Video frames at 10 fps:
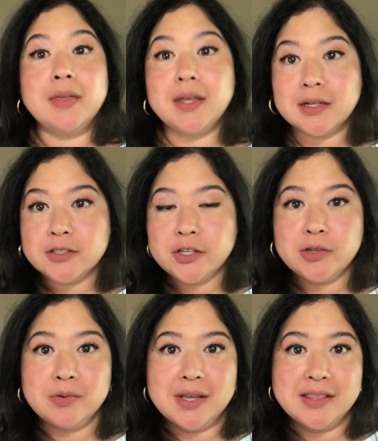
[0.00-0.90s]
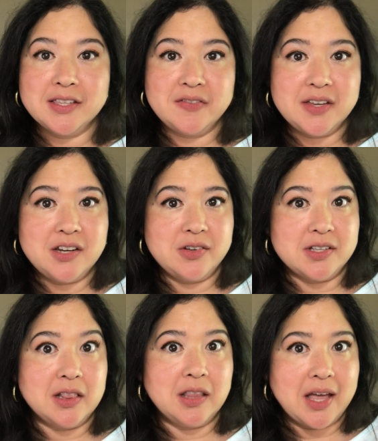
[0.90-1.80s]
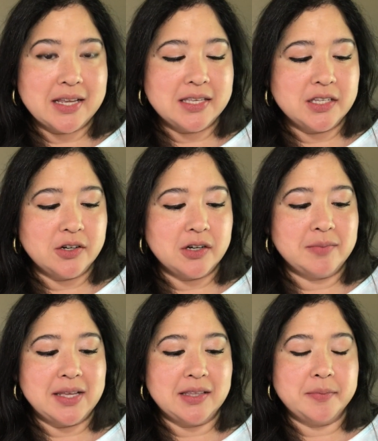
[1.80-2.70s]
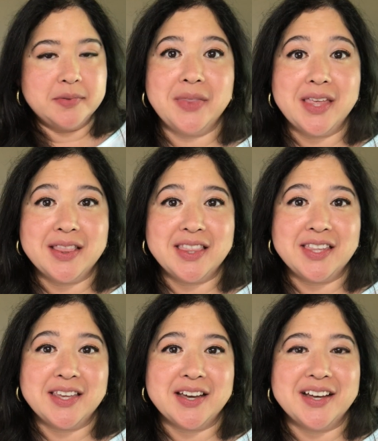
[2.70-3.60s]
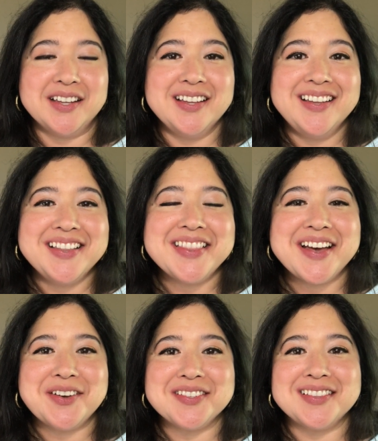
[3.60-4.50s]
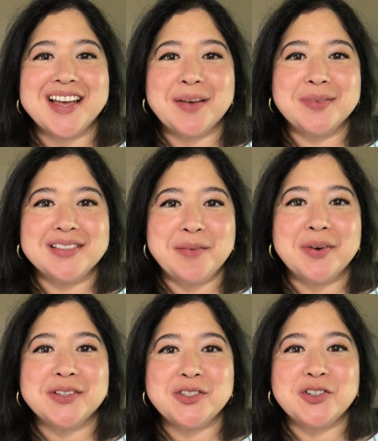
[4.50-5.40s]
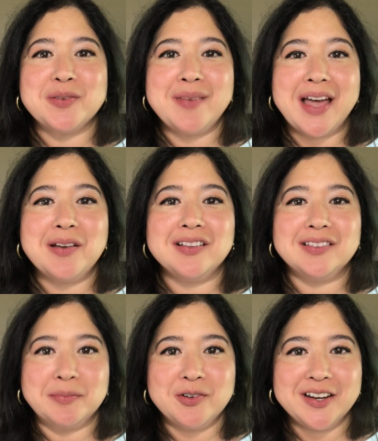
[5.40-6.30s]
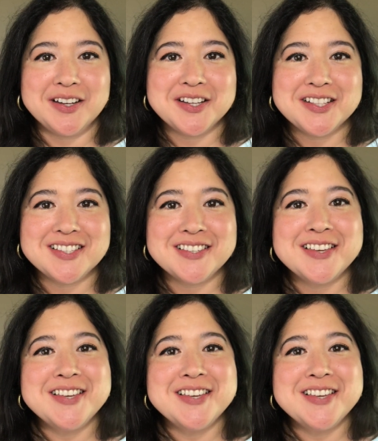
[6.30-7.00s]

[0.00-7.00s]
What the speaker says: And I'll tell you what, this video is a lot easier on my lips than the House Labs Le Monster matte lip crayons,